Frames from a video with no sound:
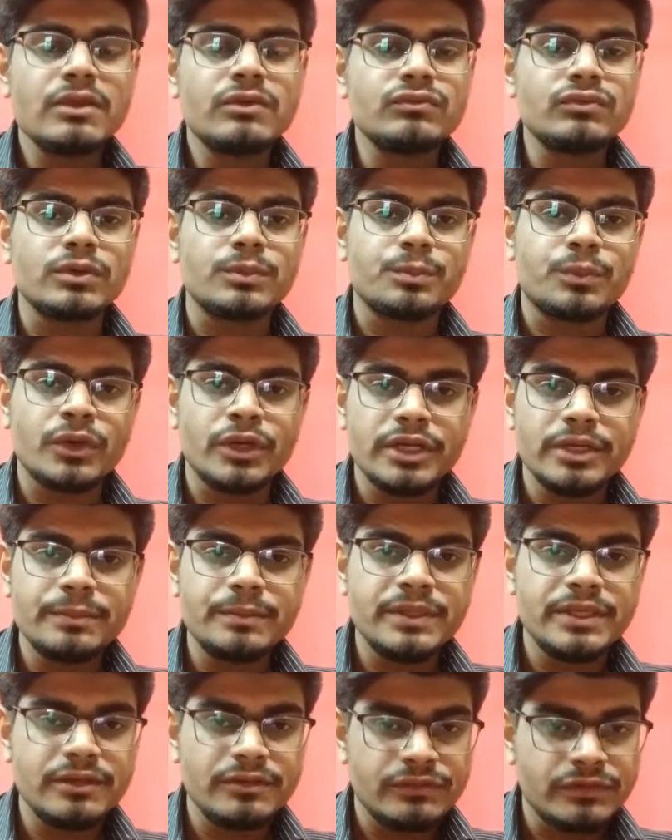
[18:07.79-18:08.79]
For point
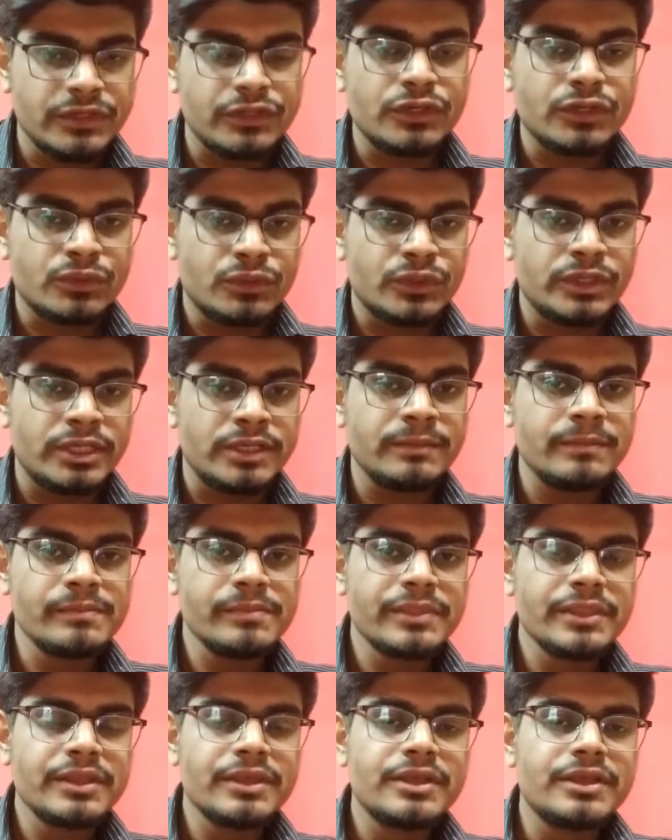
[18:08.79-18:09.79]
B where you are going,
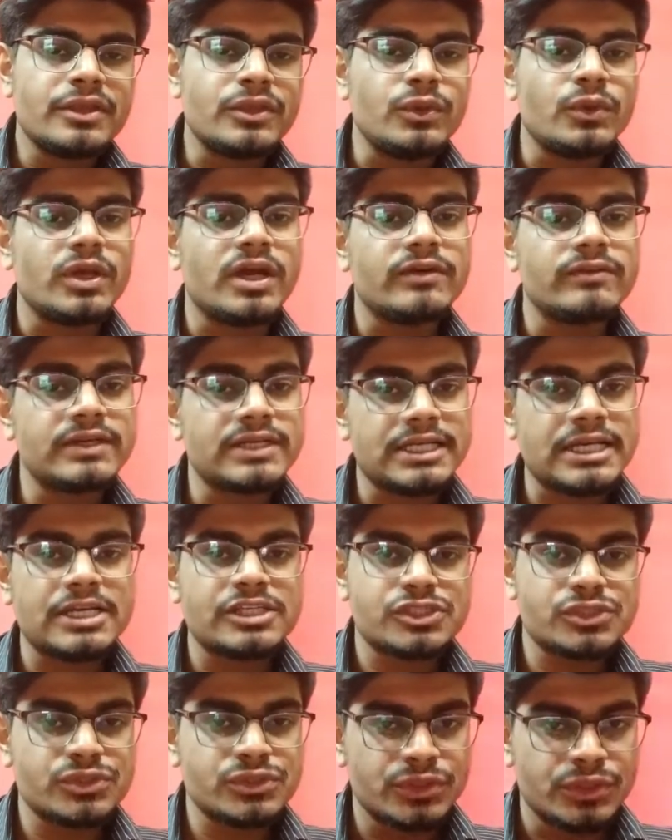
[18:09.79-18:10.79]
you have a
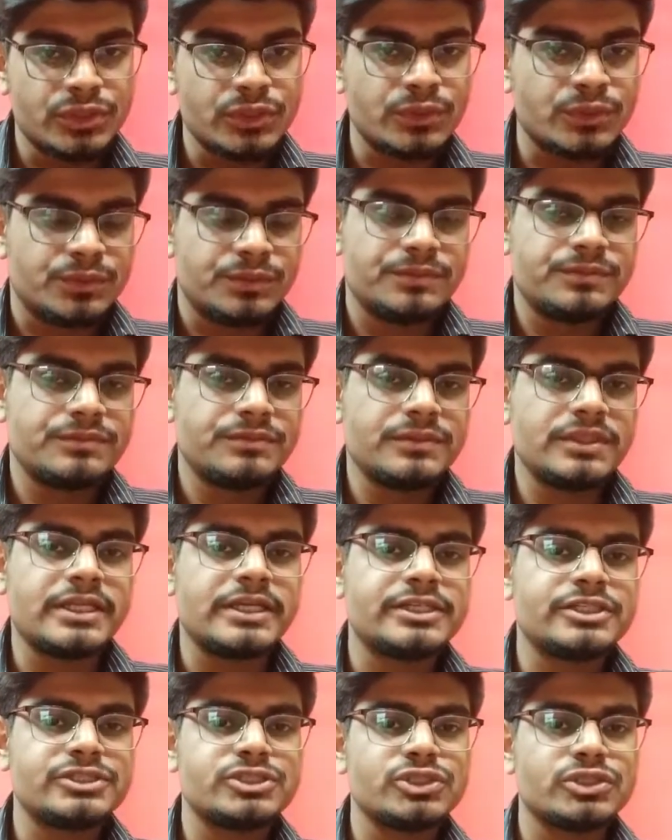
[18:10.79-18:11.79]
task to do
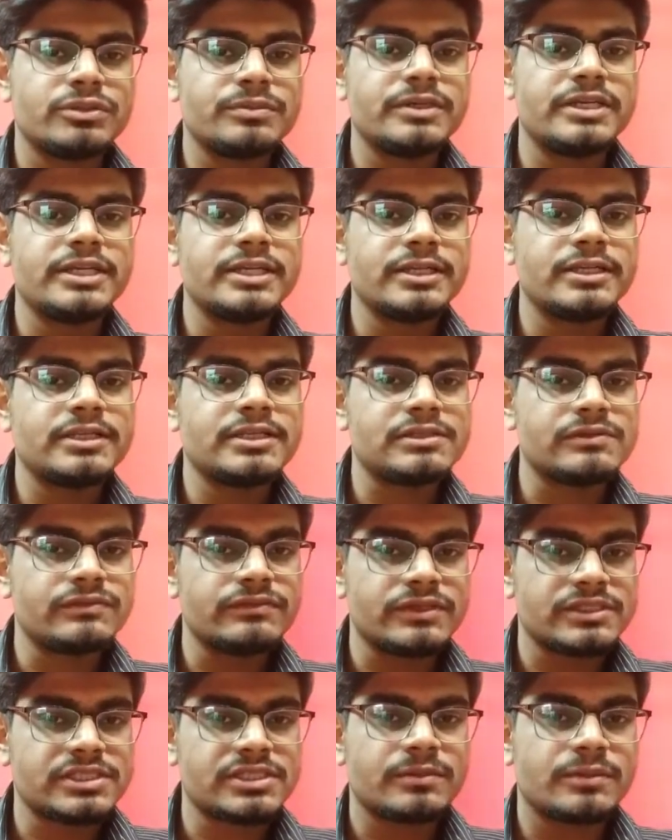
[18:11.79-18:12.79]
that should be done in a
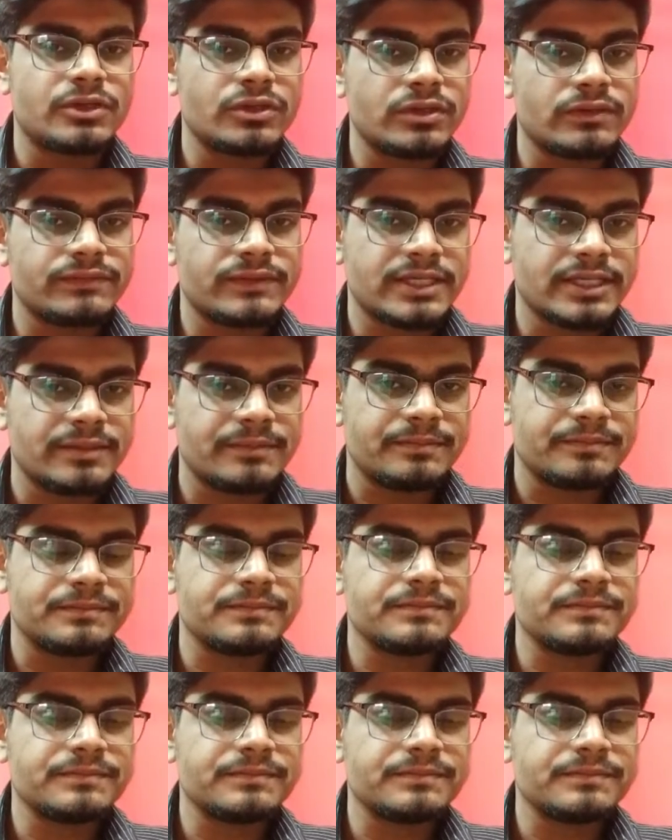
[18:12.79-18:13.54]
fixed amount of time.